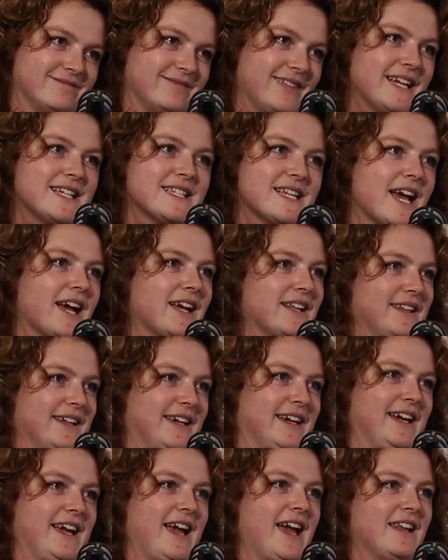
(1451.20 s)

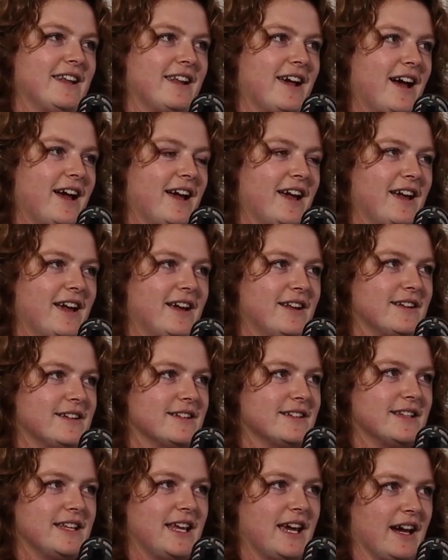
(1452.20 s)
Exactly.
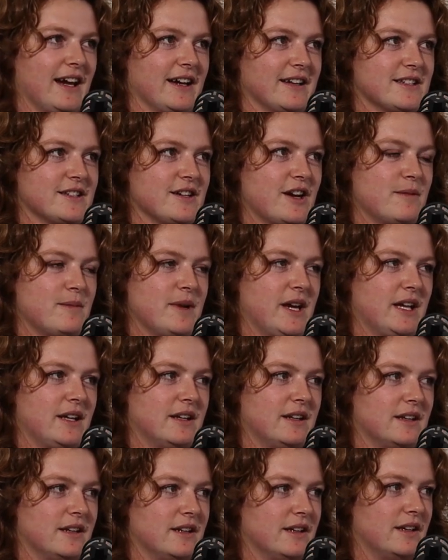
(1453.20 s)
So, I
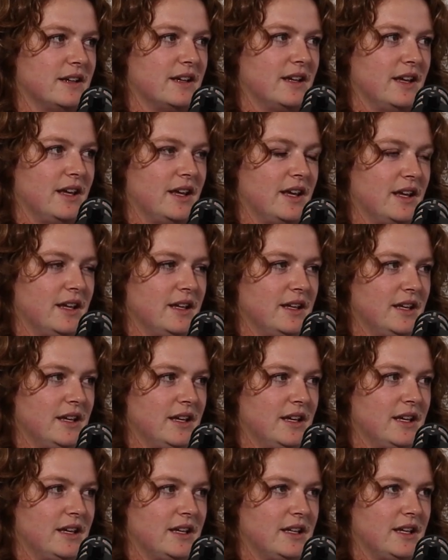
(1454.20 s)
mean,
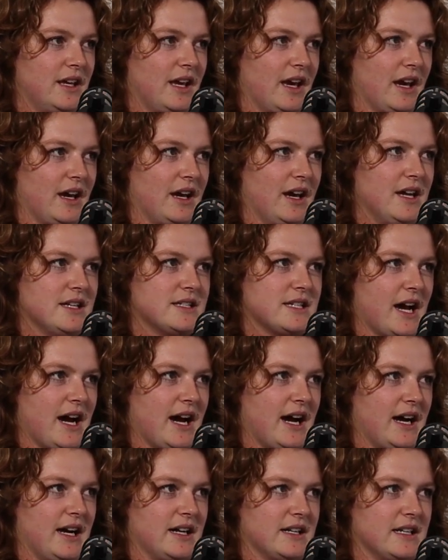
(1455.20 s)
yeah, it's
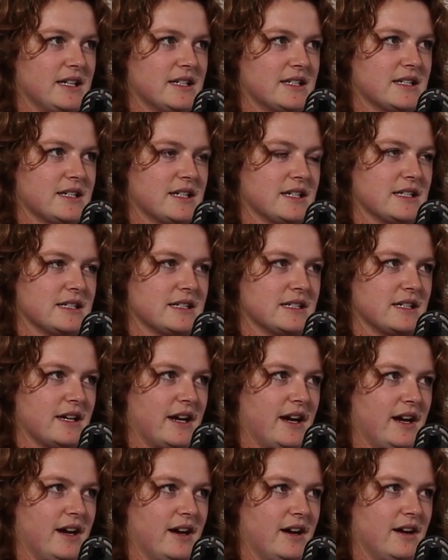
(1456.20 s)
hard. It's because,
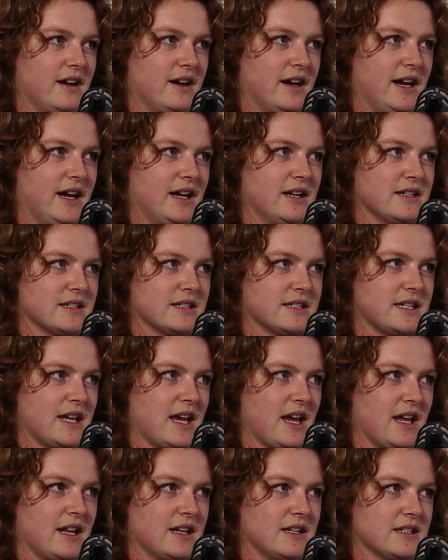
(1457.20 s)
like, I
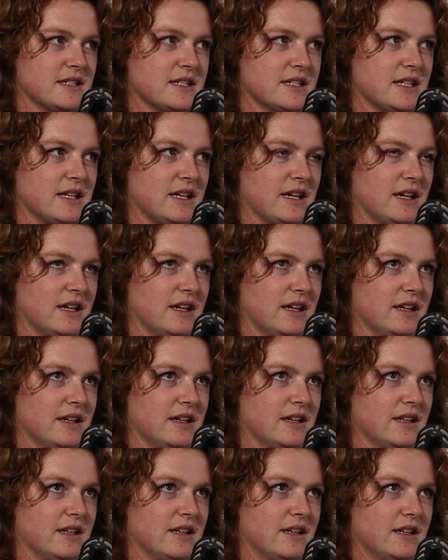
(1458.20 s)
understand I
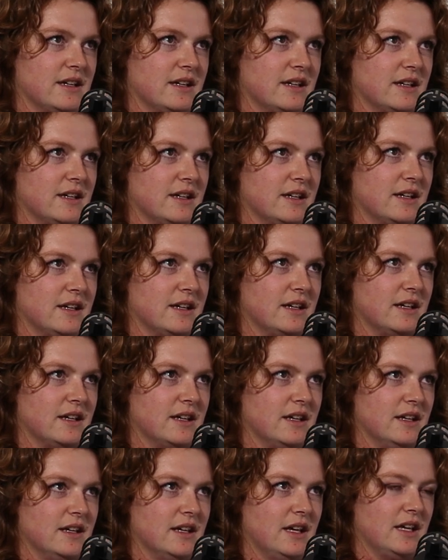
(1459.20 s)

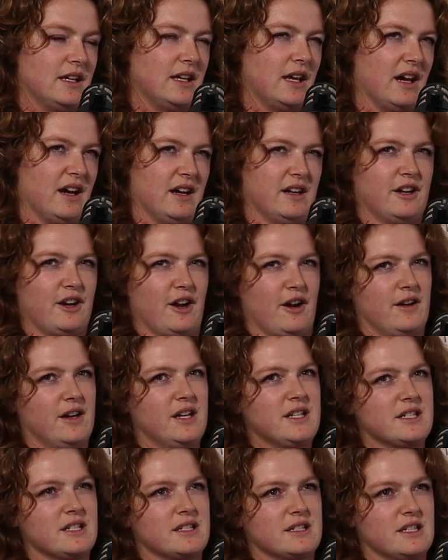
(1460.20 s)
don't know.
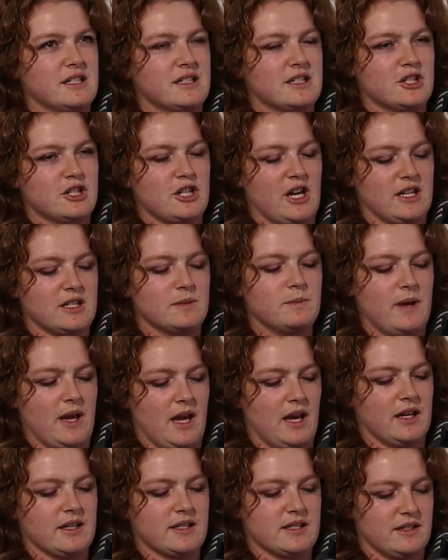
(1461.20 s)
It's shit
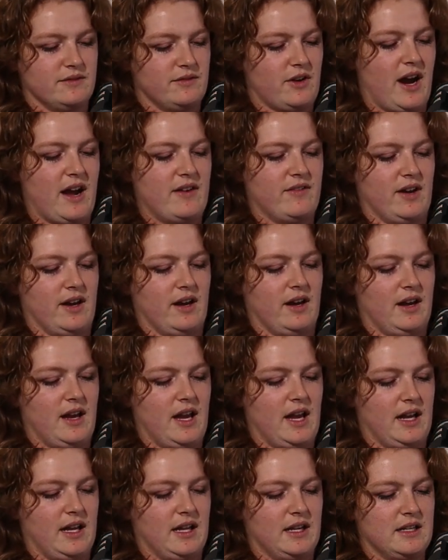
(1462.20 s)
being a survivor
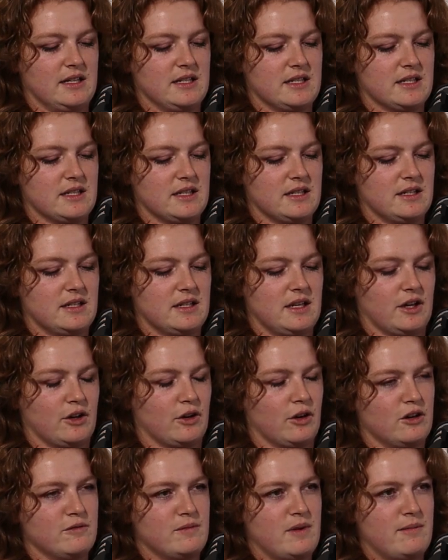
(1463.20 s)
and a
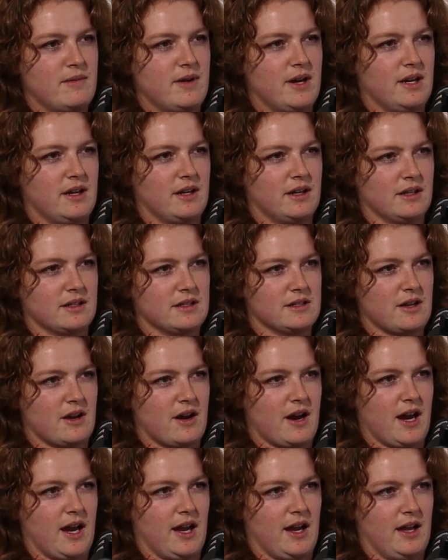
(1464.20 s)
crew member, because
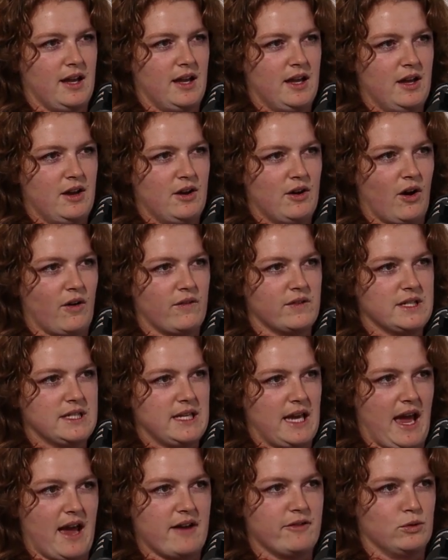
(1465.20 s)
I obviously
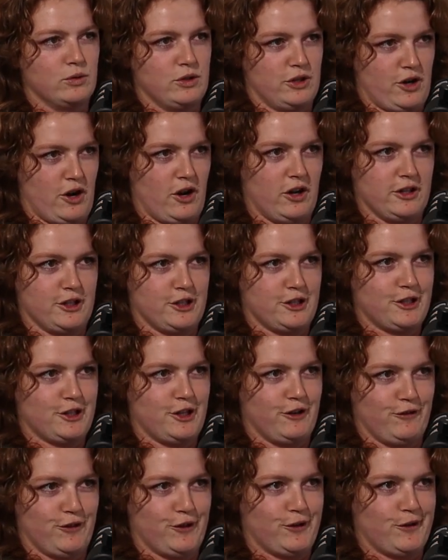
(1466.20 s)
have all the knowledge
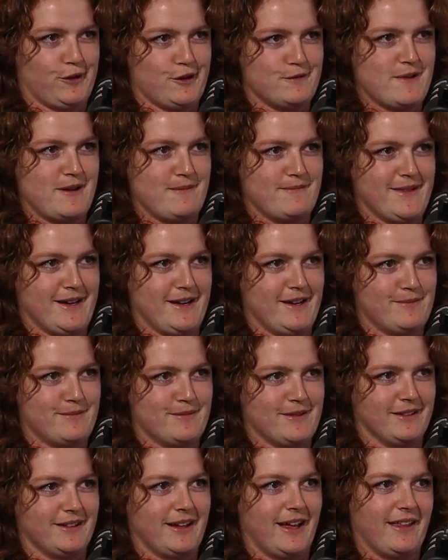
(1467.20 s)
of the crew member,
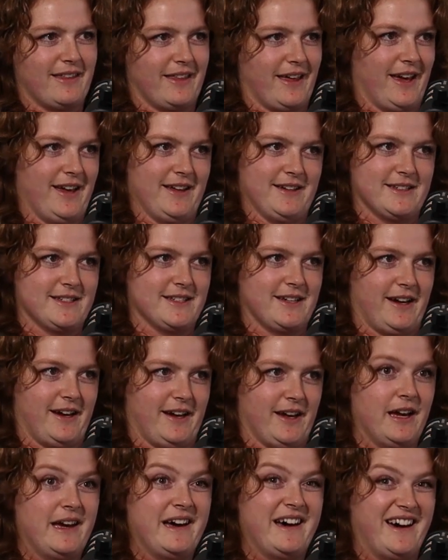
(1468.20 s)
but on the other hand, it's like
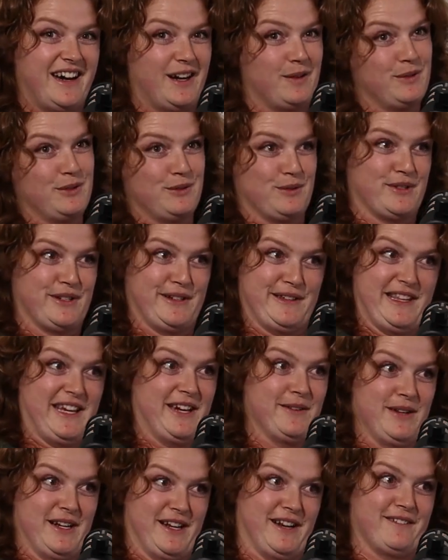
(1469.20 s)
I was also there
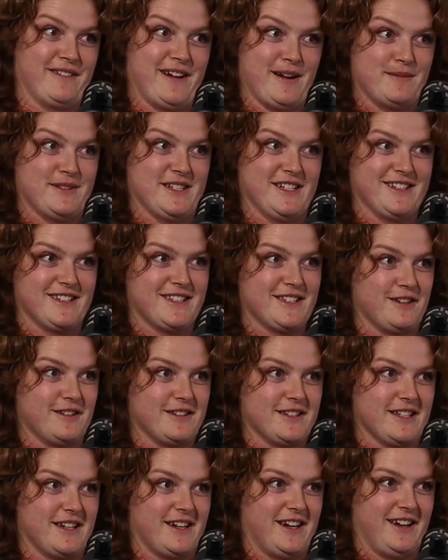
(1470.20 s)
when it erupted, so
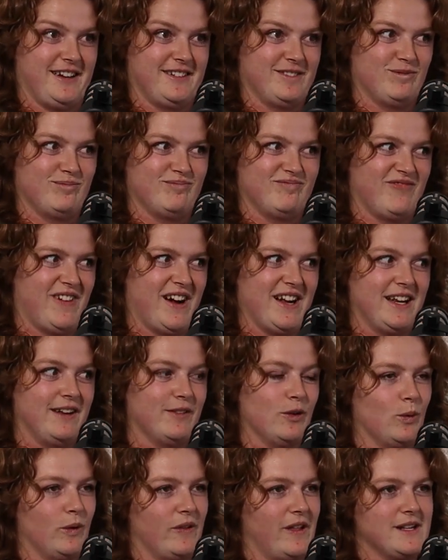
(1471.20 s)
it's like I
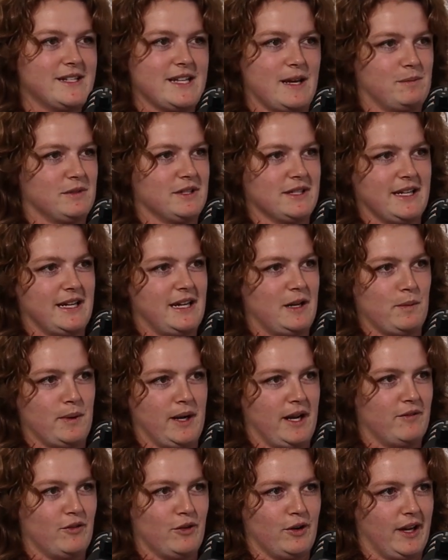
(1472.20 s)
never want that to happen to anyone
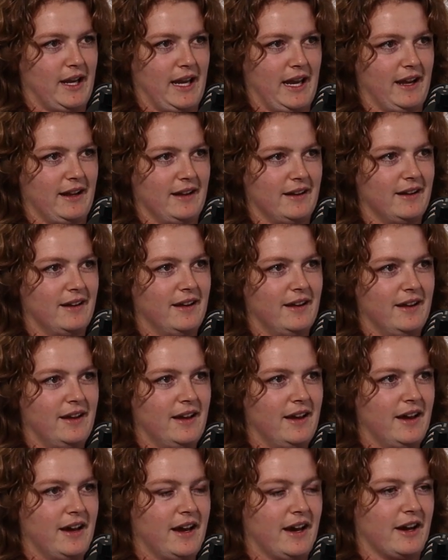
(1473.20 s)
ever again.
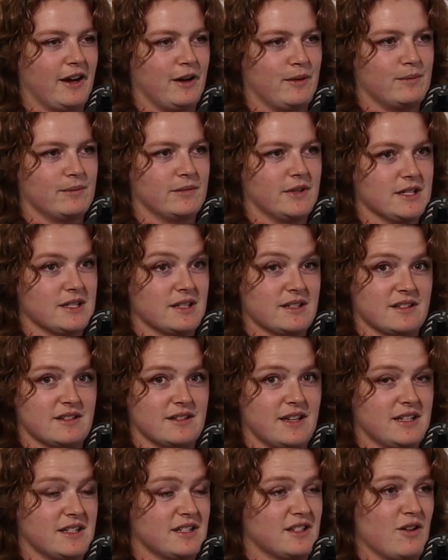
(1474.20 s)
Because
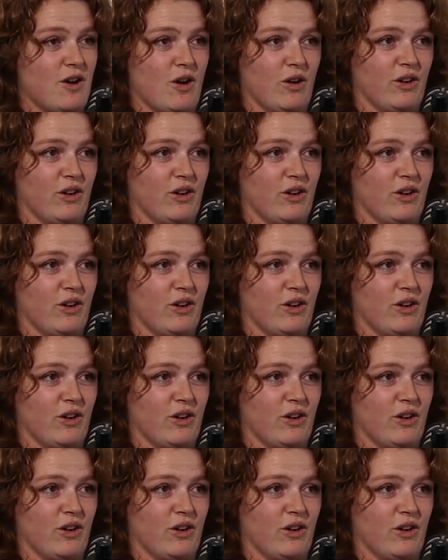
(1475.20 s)
it's not